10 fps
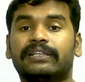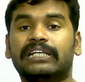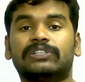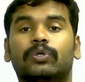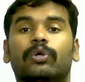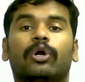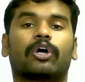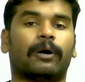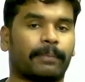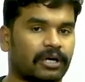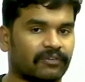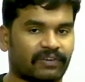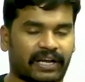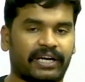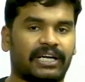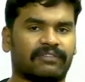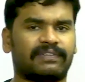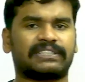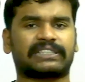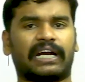this no load component of current
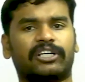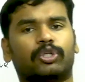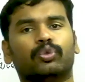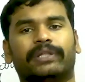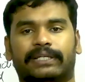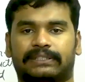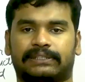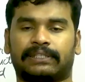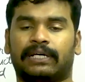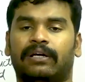will start two things